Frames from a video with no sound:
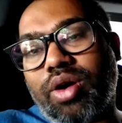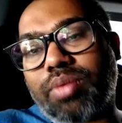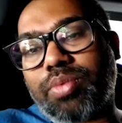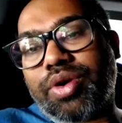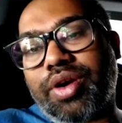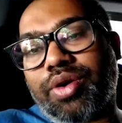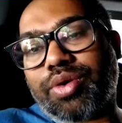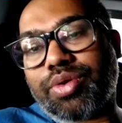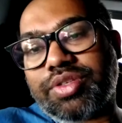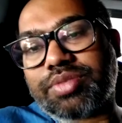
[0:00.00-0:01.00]
onboarded
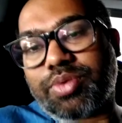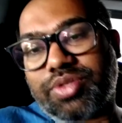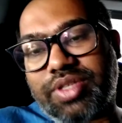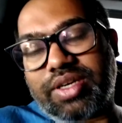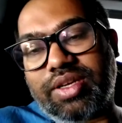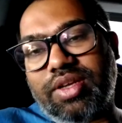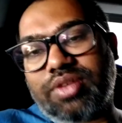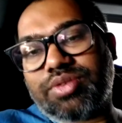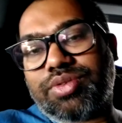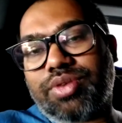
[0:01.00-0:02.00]
onto this project.
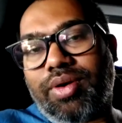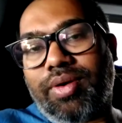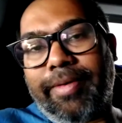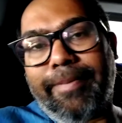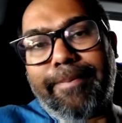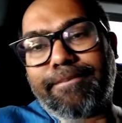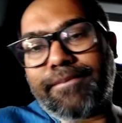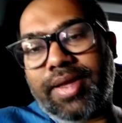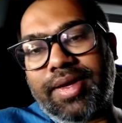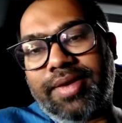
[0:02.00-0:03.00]
So
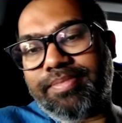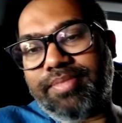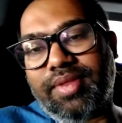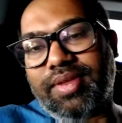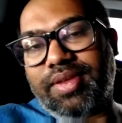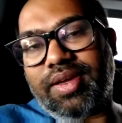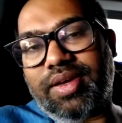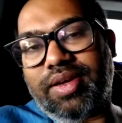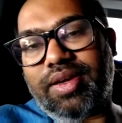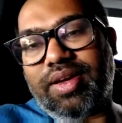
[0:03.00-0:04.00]

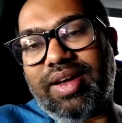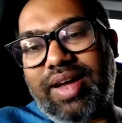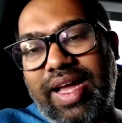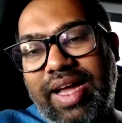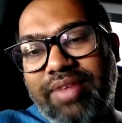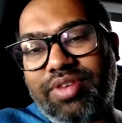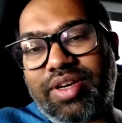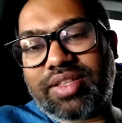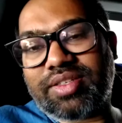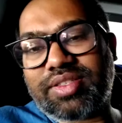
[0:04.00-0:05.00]
I would
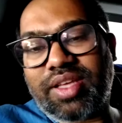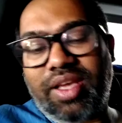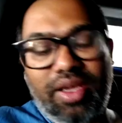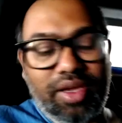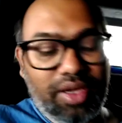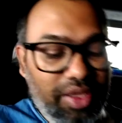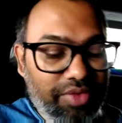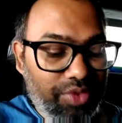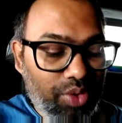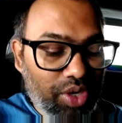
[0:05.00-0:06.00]
rather say,
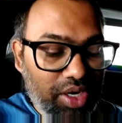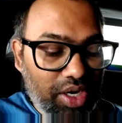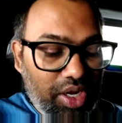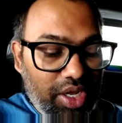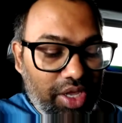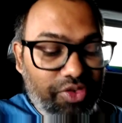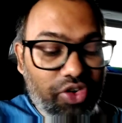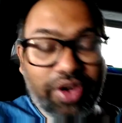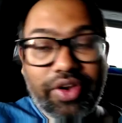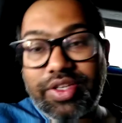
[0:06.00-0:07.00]
if you're
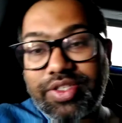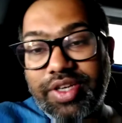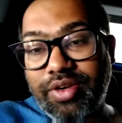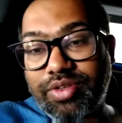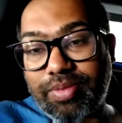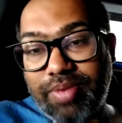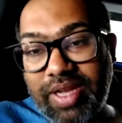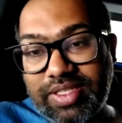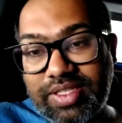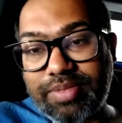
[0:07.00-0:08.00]
interested into
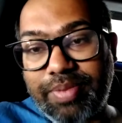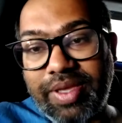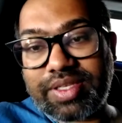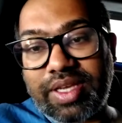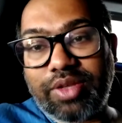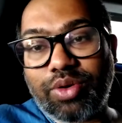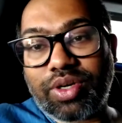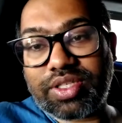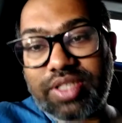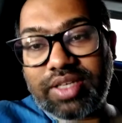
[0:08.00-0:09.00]
supply chain space and you
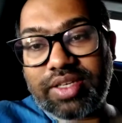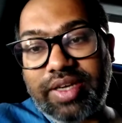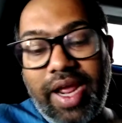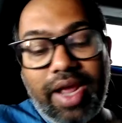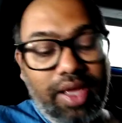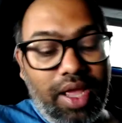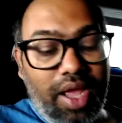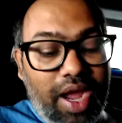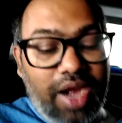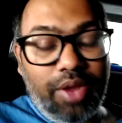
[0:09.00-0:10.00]
understand the tech
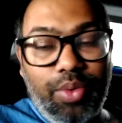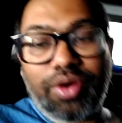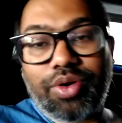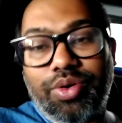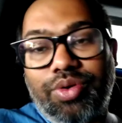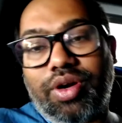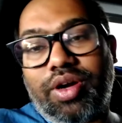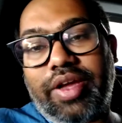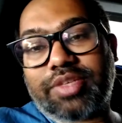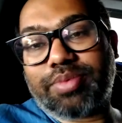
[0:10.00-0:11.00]
and you want
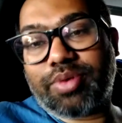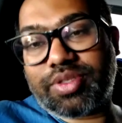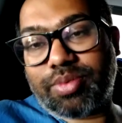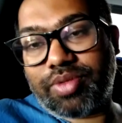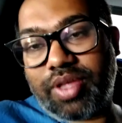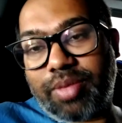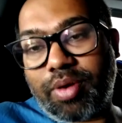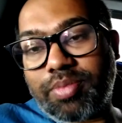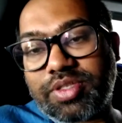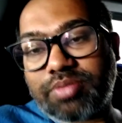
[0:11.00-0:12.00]
to explore some of a
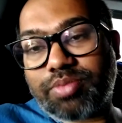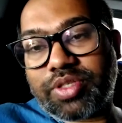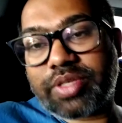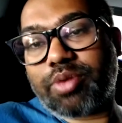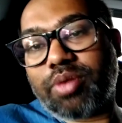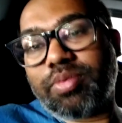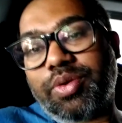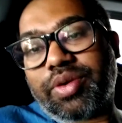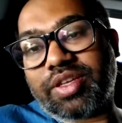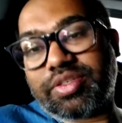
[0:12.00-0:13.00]
promising project, probably
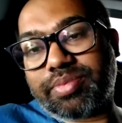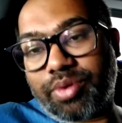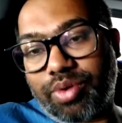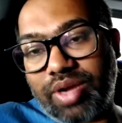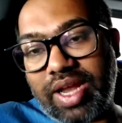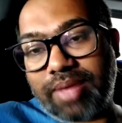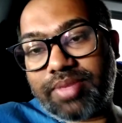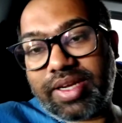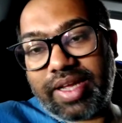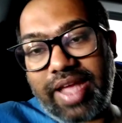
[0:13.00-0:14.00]
you can explore Olam.
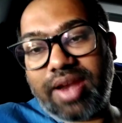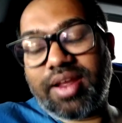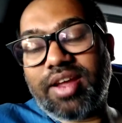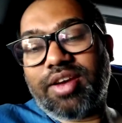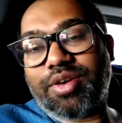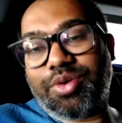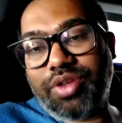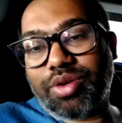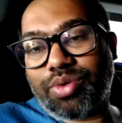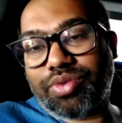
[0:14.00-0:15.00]
But again, do
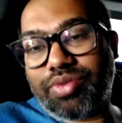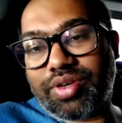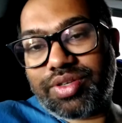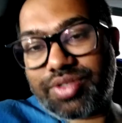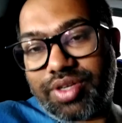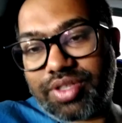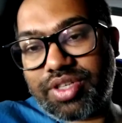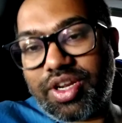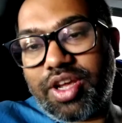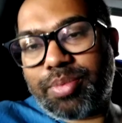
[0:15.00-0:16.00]
your own research,
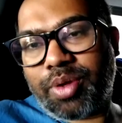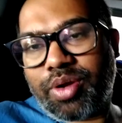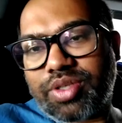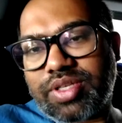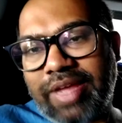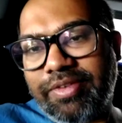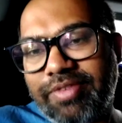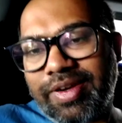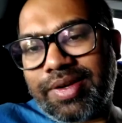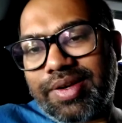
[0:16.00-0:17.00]
because I
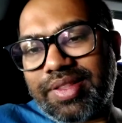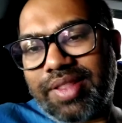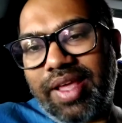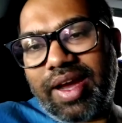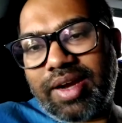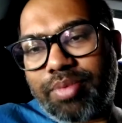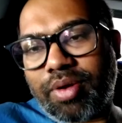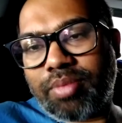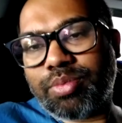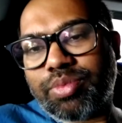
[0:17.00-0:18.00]
felt they had a
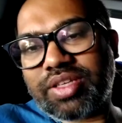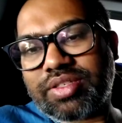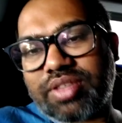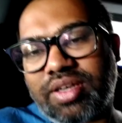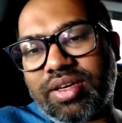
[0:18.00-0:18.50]
problem as